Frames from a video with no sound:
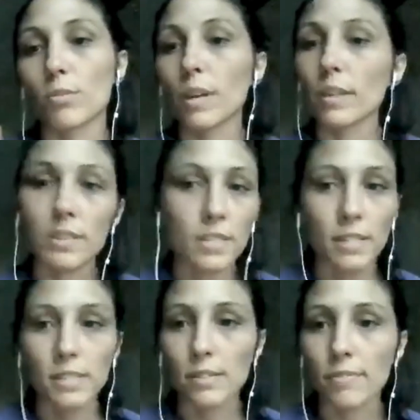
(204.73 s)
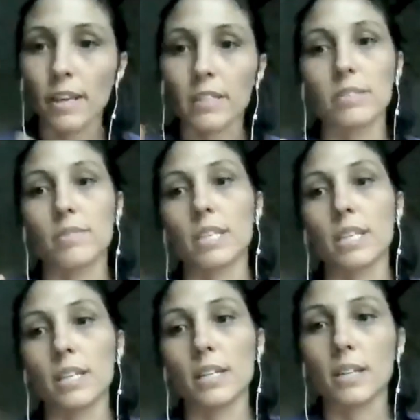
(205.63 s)
run the test
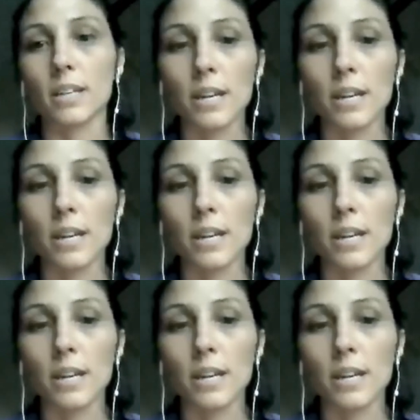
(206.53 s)
effectively and